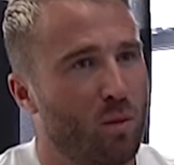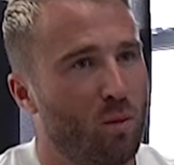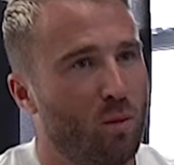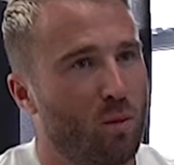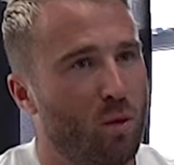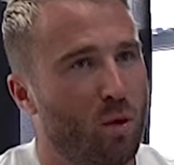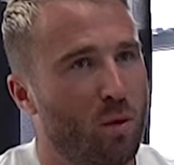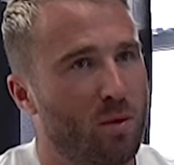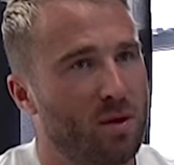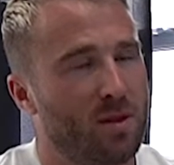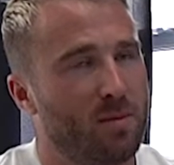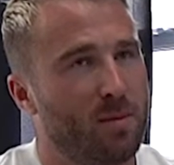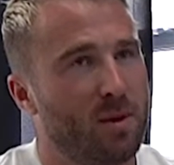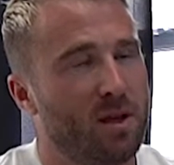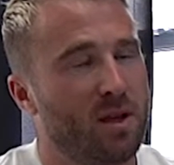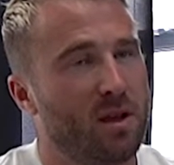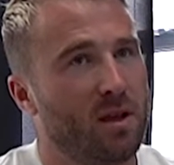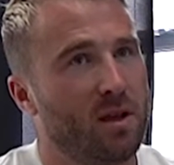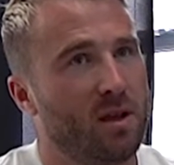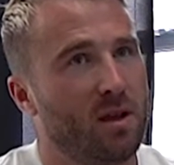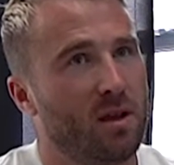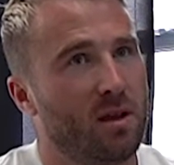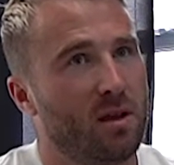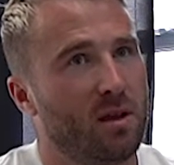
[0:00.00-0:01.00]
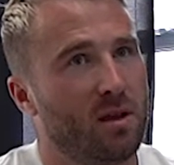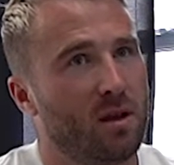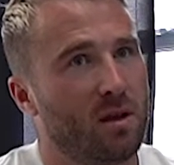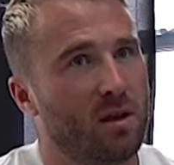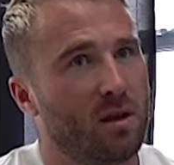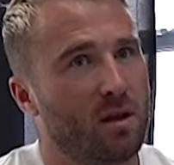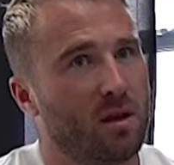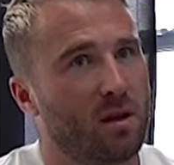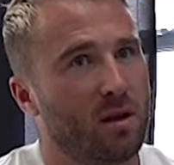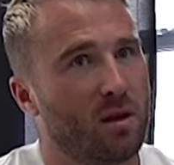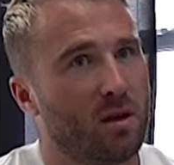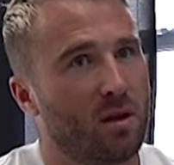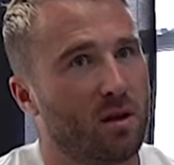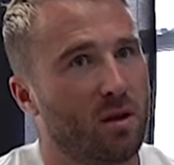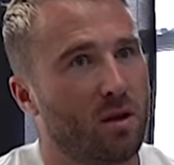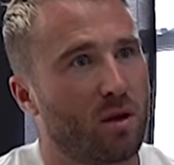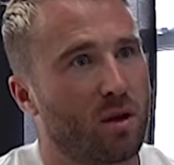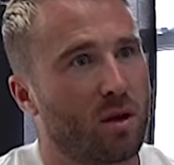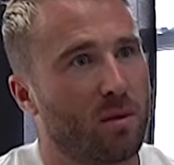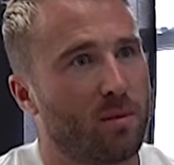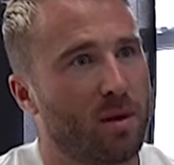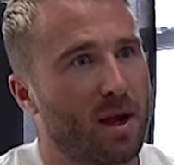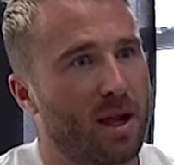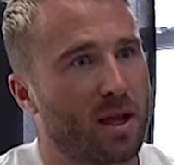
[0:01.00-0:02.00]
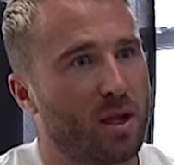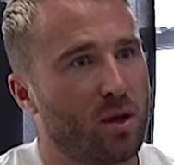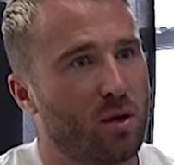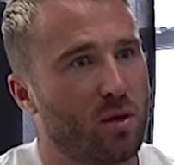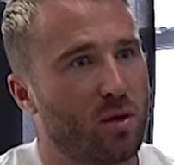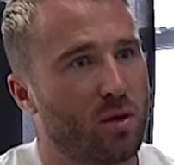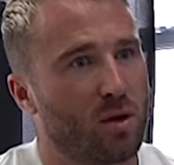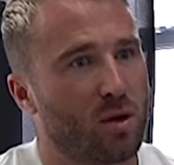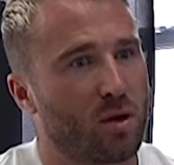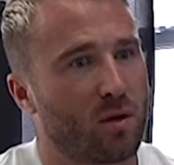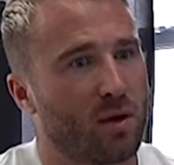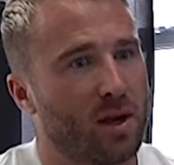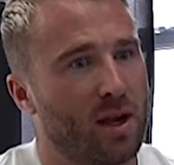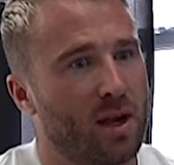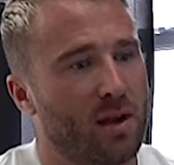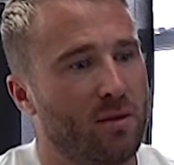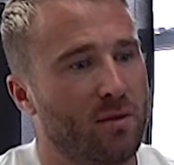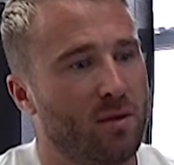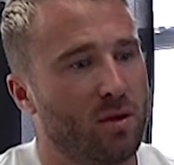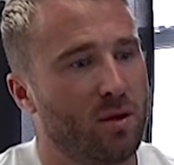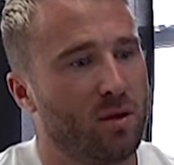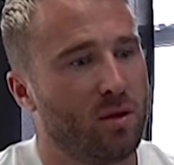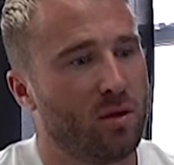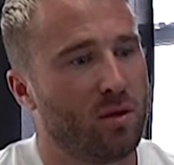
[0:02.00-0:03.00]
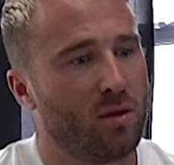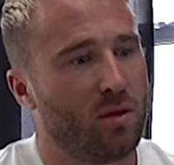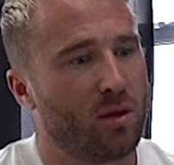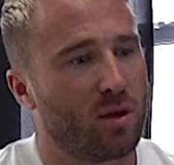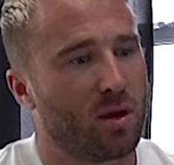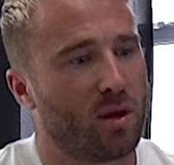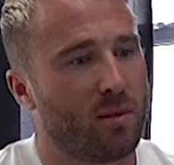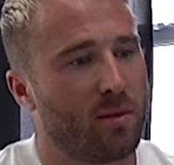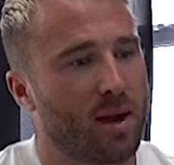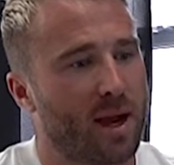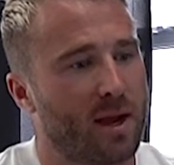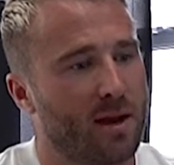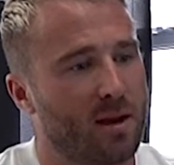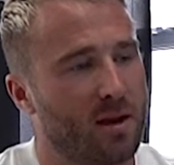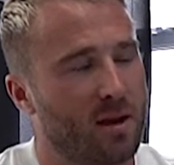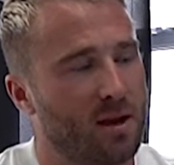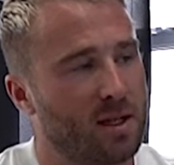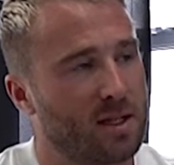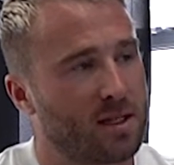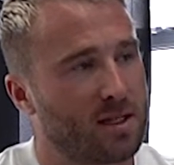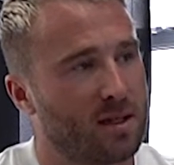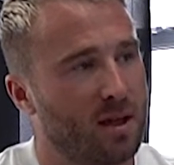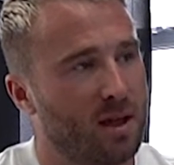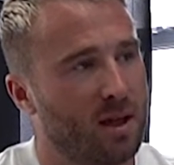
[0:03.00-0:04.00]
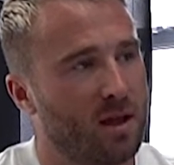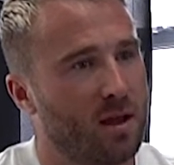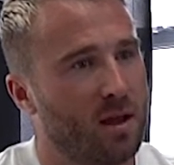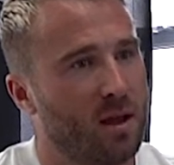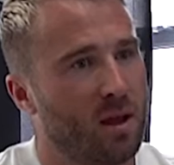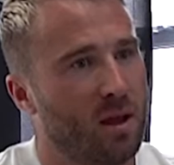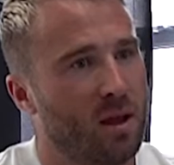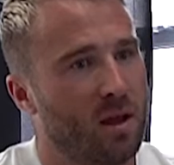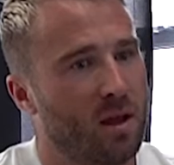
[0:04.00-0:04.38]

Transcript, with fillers: What would be looking back at your career, if you looking back in hindsight,